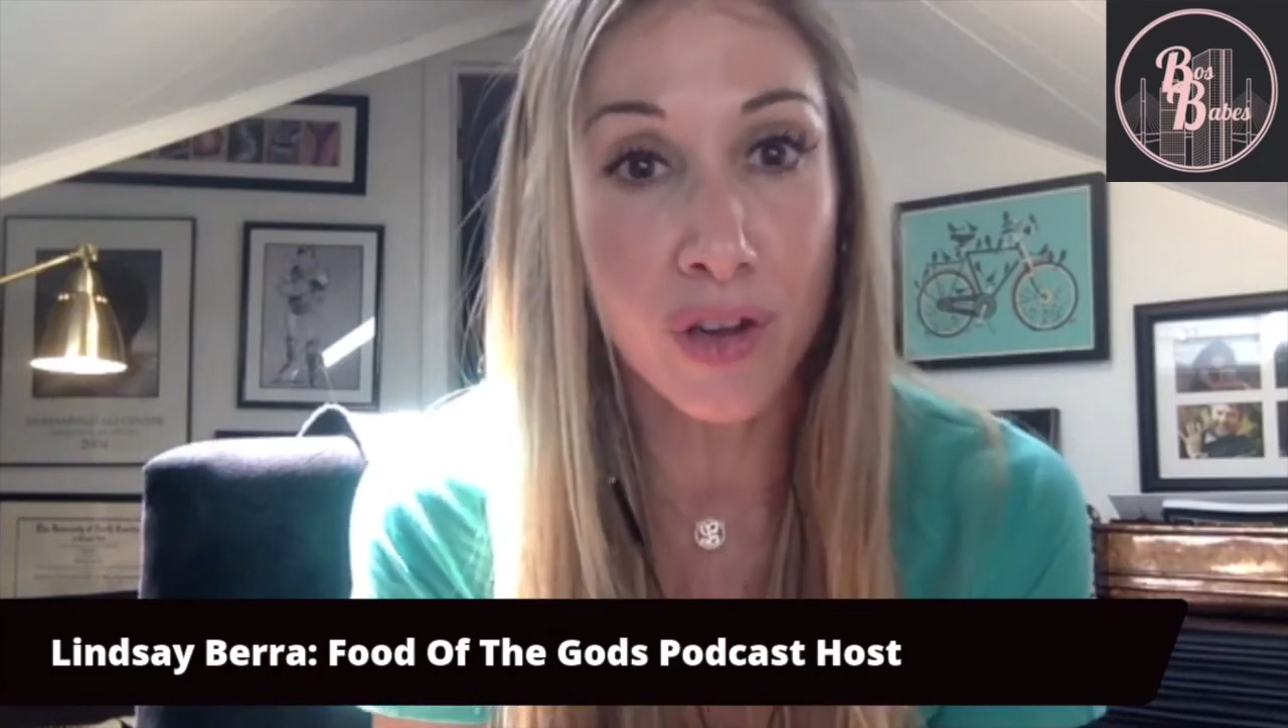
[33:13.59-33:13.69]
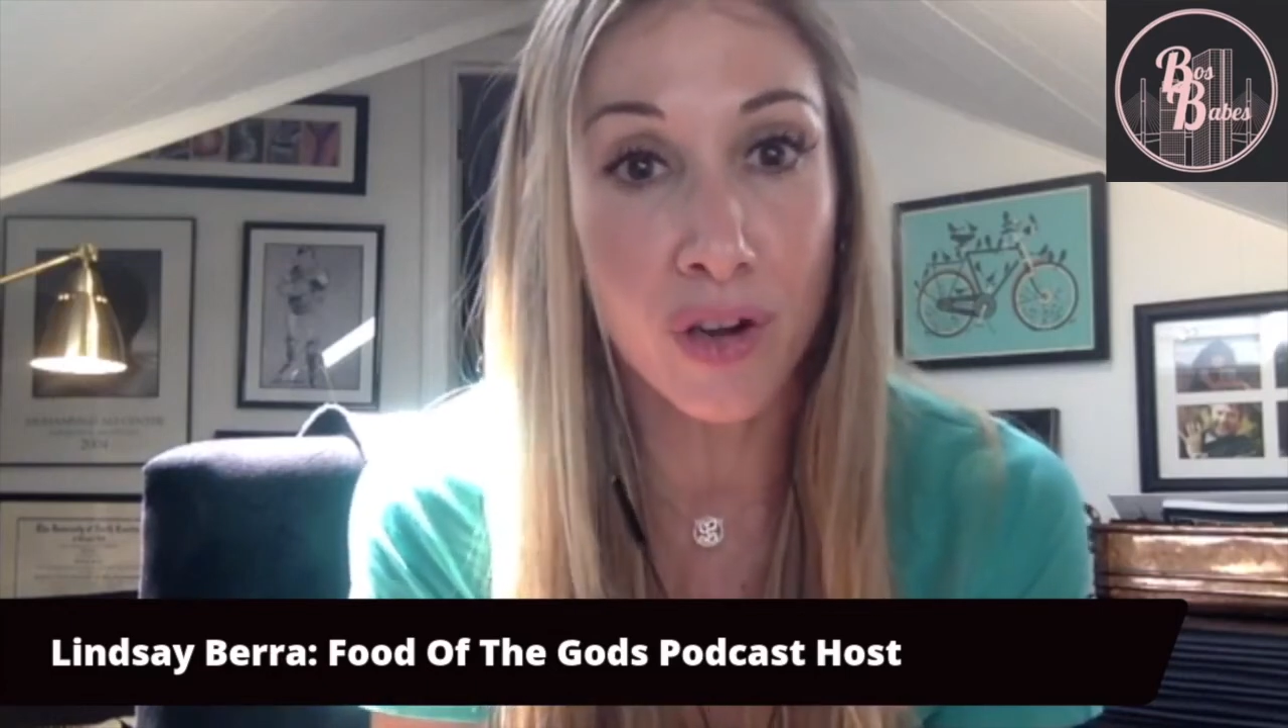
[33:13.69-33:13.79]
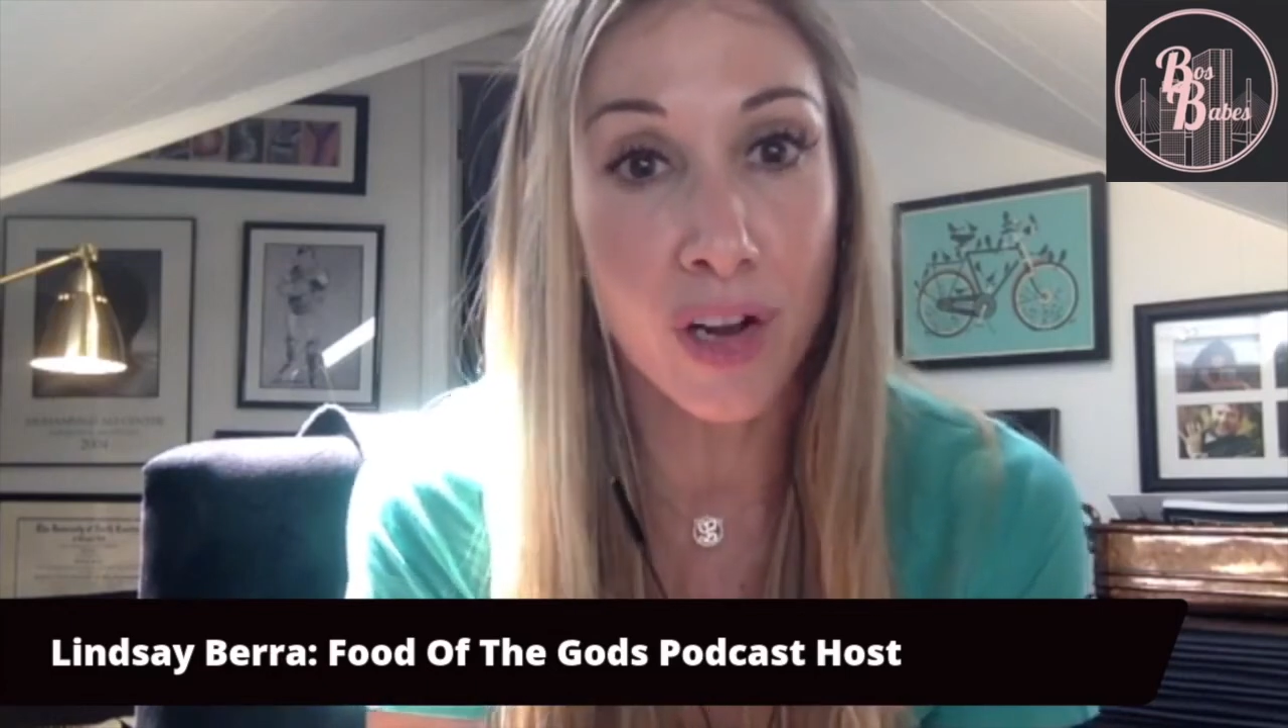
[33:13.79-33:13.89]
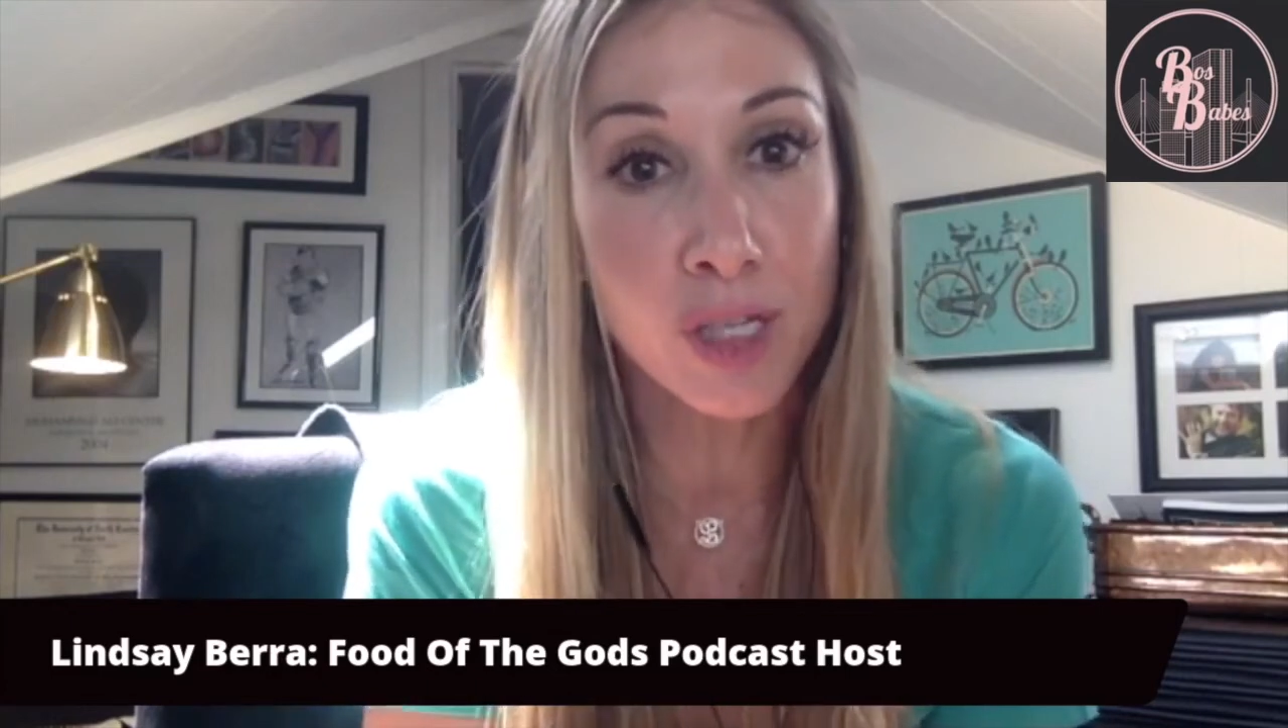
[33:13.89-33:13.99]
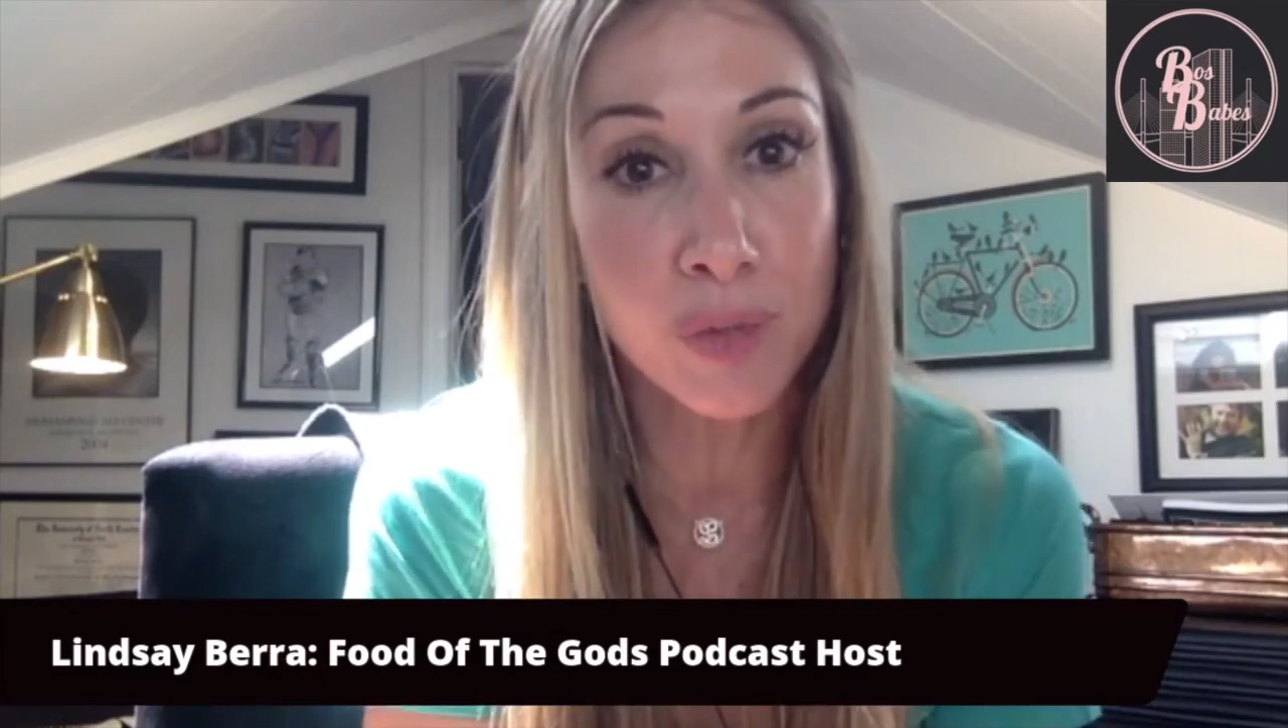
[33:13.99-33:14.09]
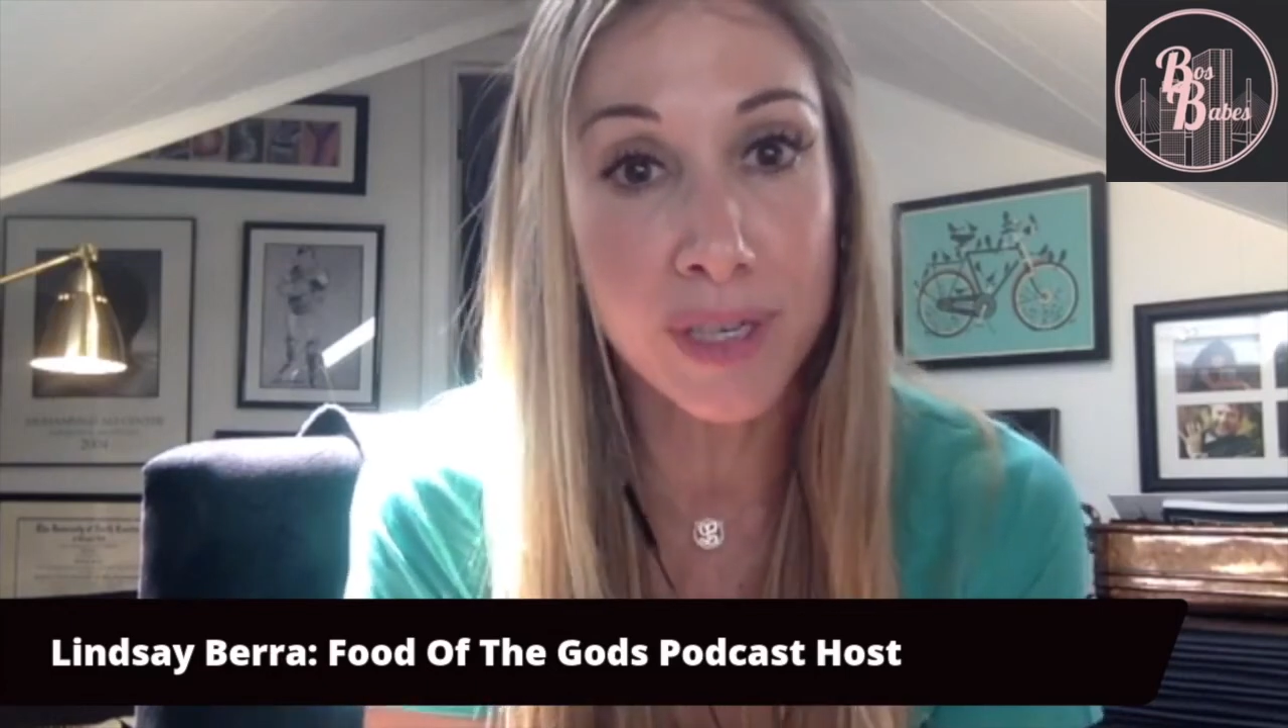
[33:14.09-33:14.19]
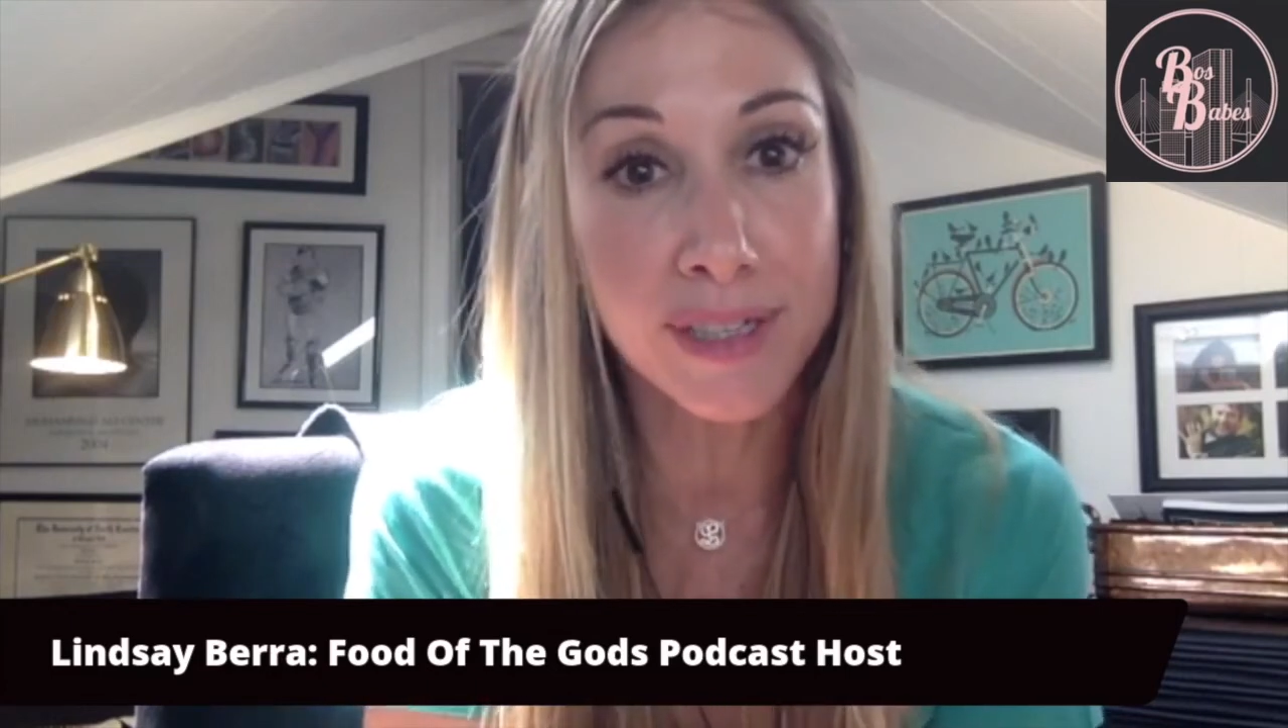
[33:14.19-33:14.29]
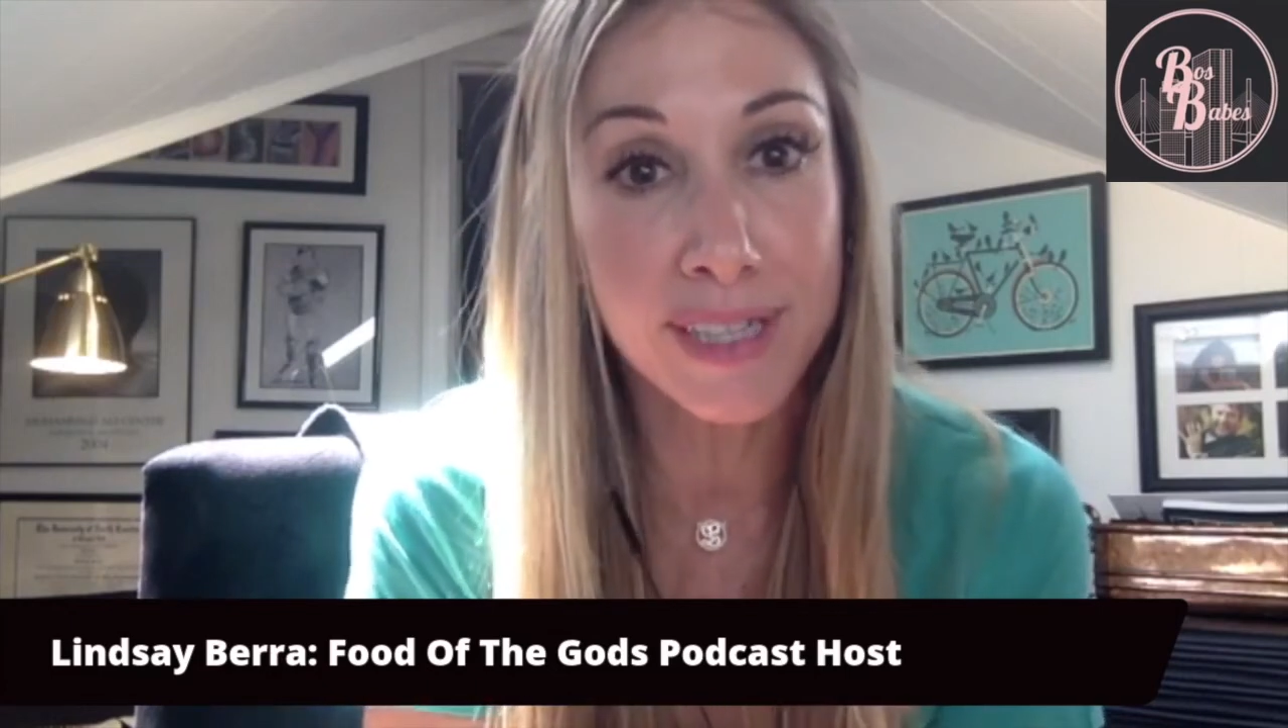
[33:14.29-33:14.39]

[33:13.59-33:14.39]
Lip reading: her husband and